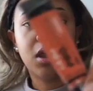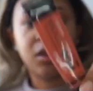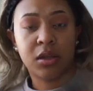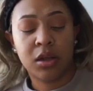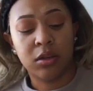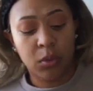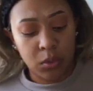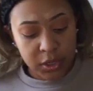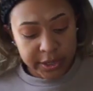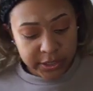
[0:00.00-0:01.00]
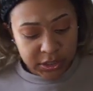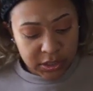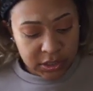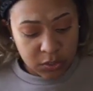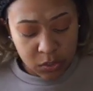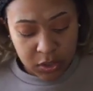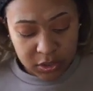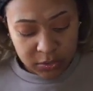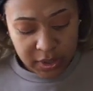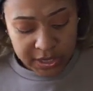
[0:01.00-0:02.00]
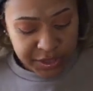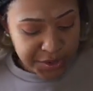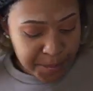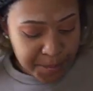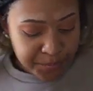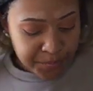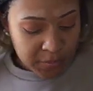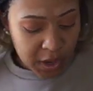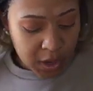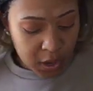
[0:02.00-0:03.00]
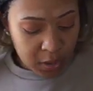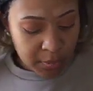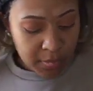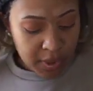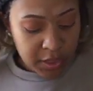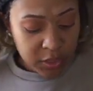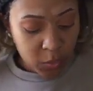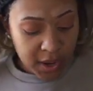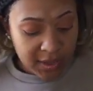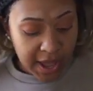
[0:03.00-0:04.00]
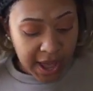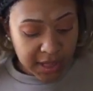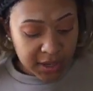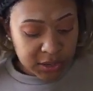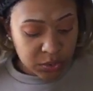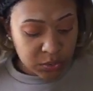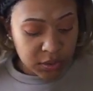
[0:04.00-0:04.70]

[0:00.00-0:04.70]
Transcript: in the color orange. This is the orange corrector. The way that I like to do